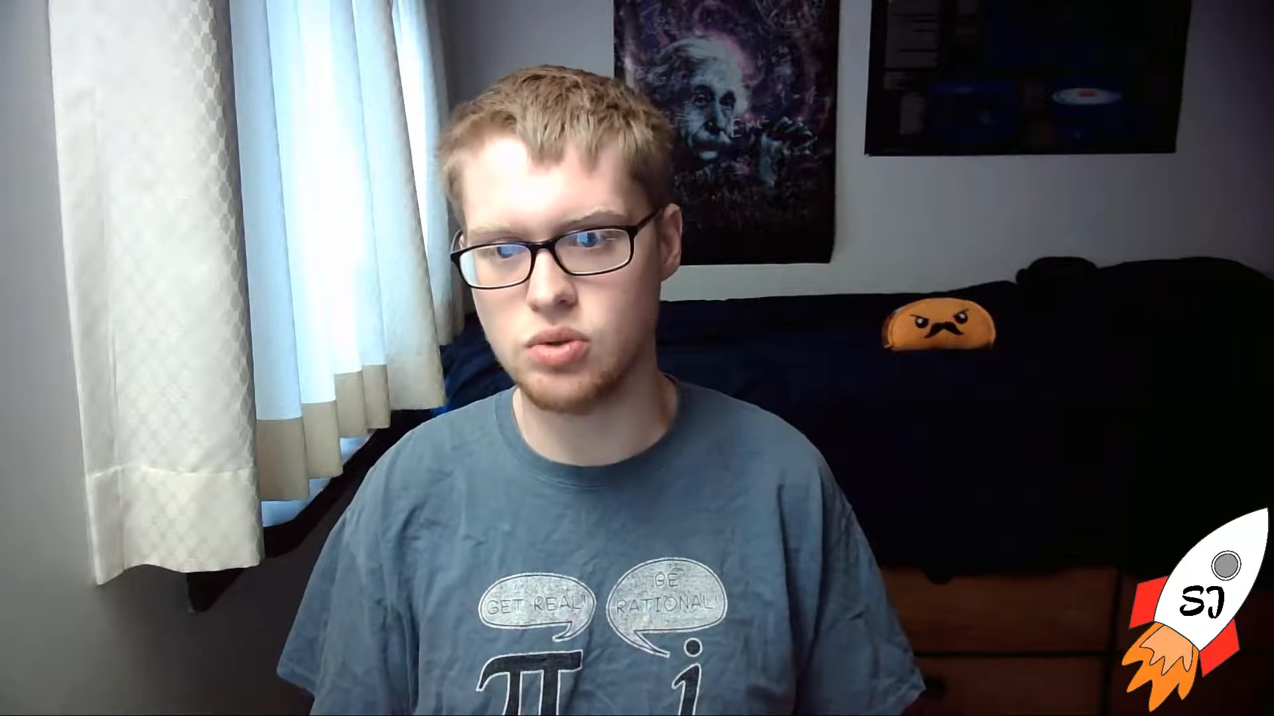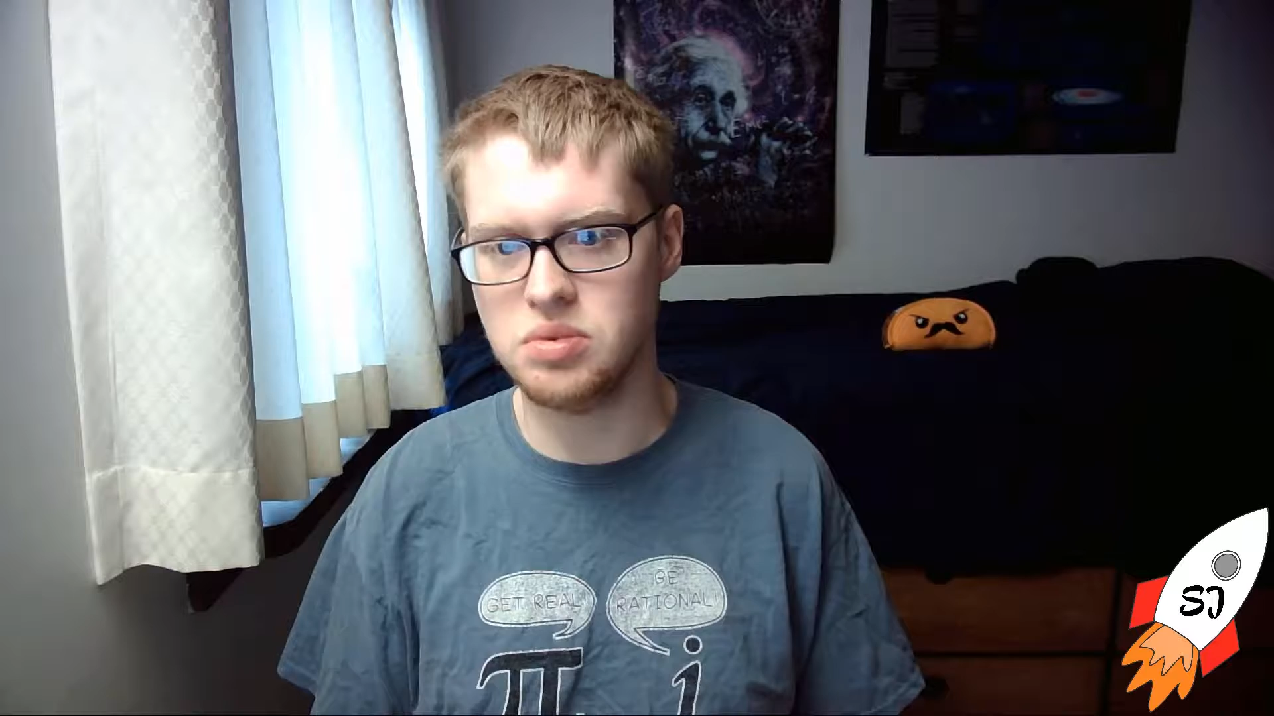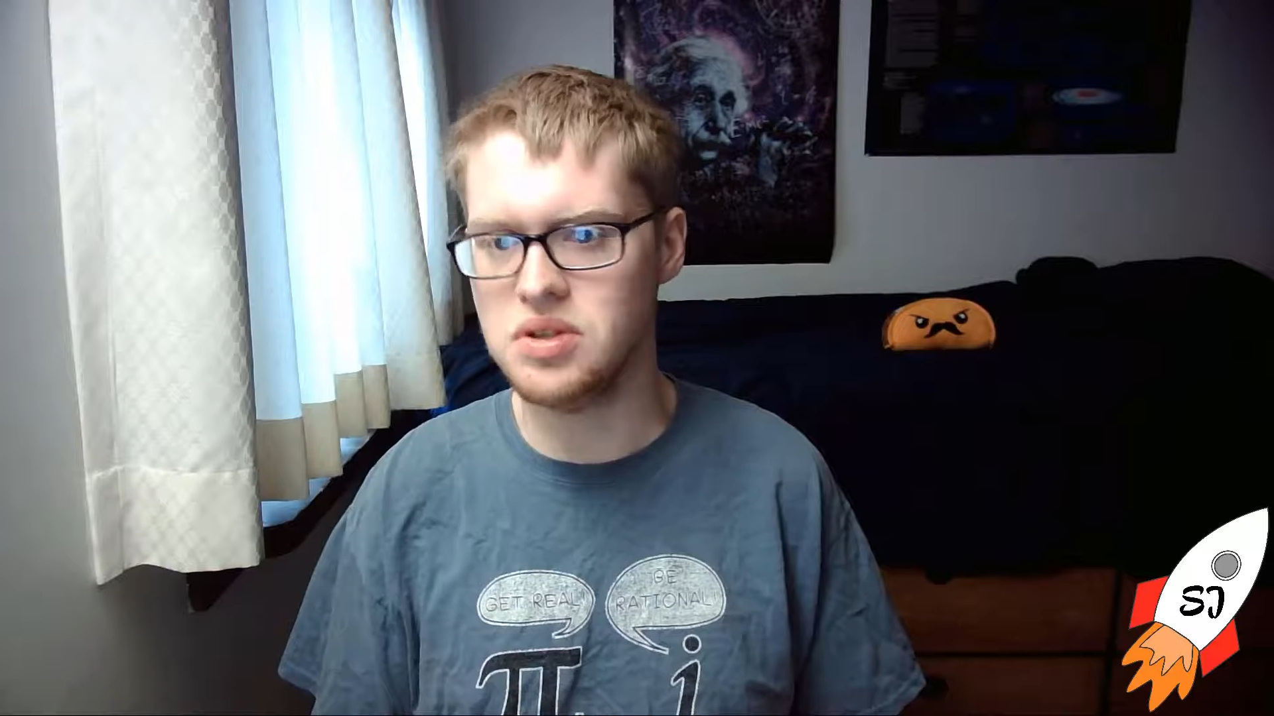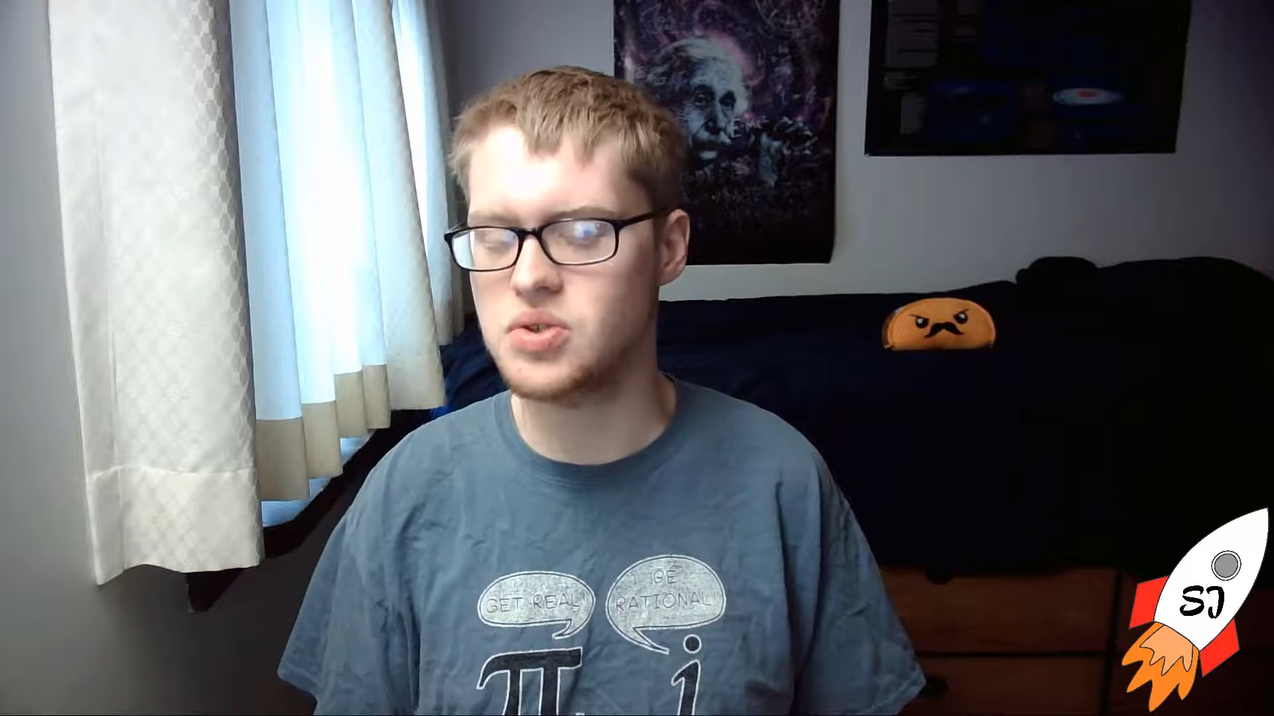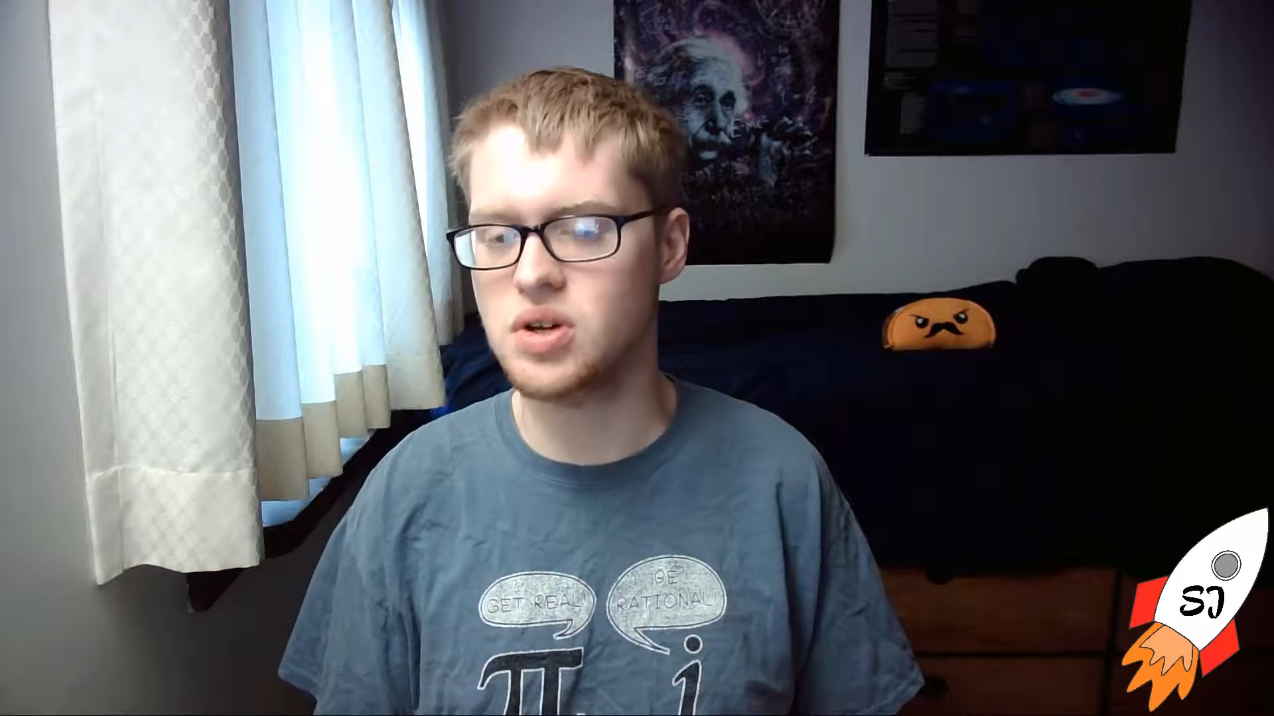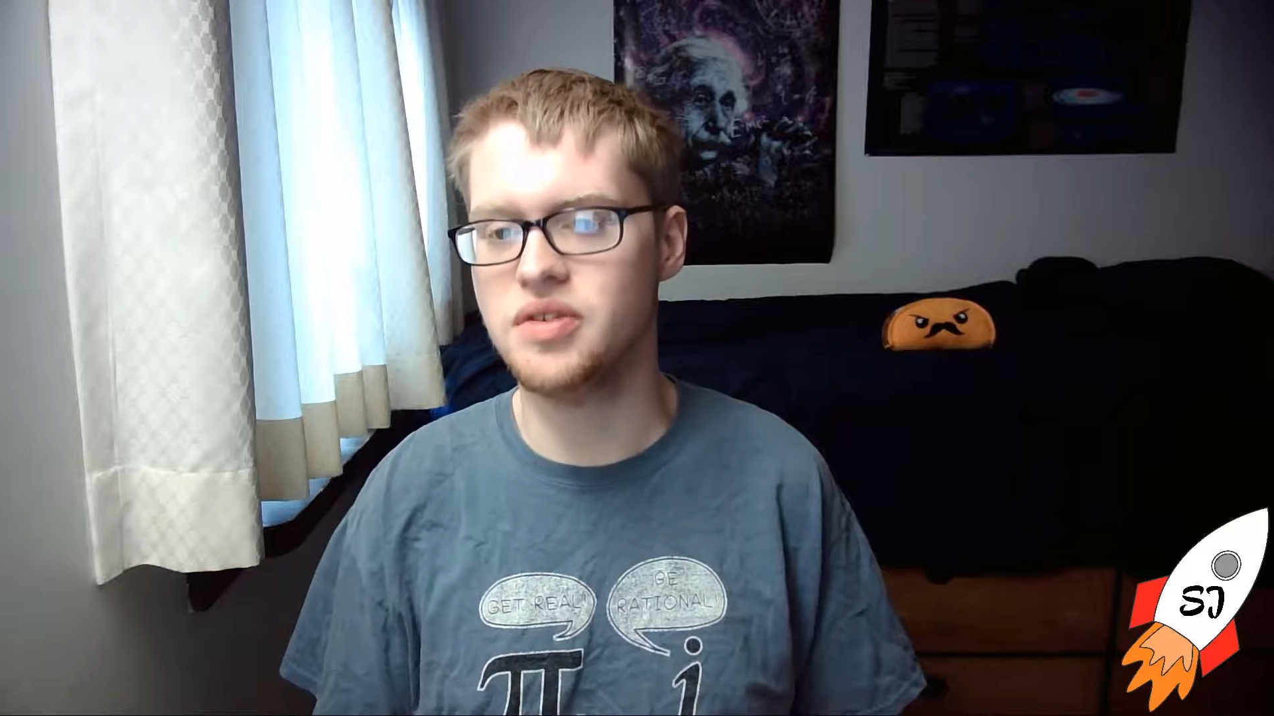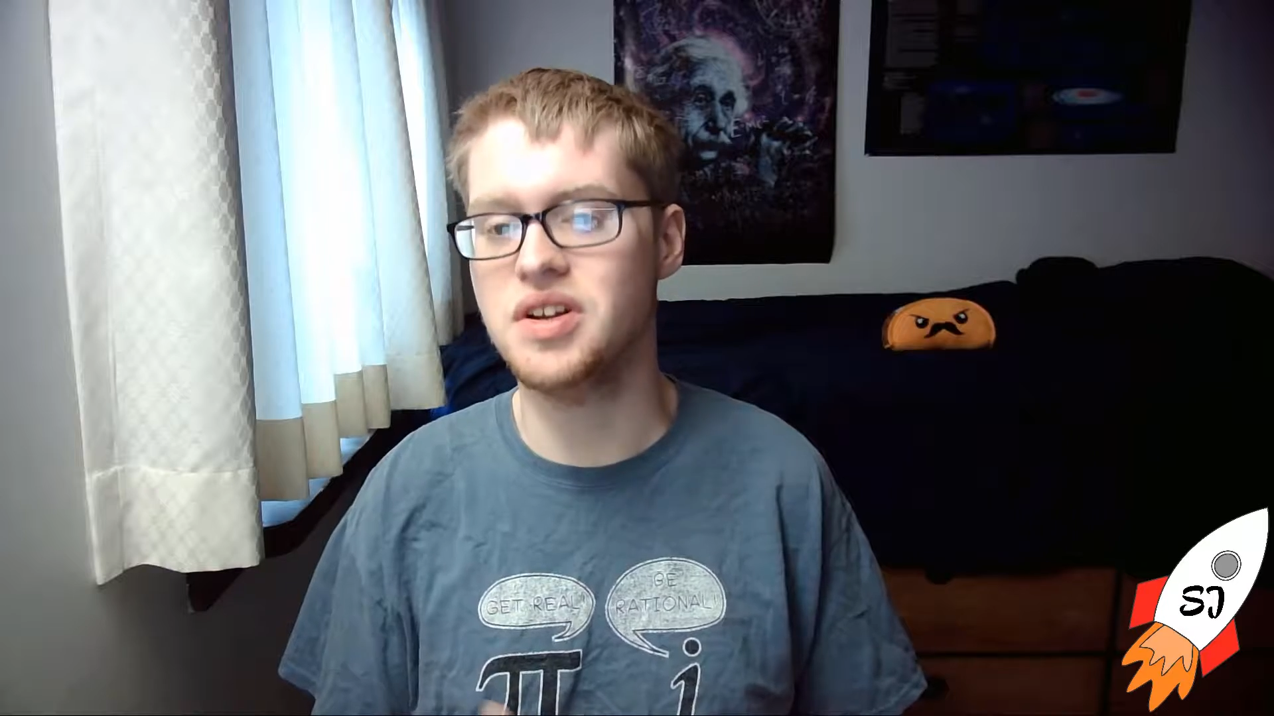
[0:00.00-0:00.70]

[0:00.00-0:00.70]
be sort of an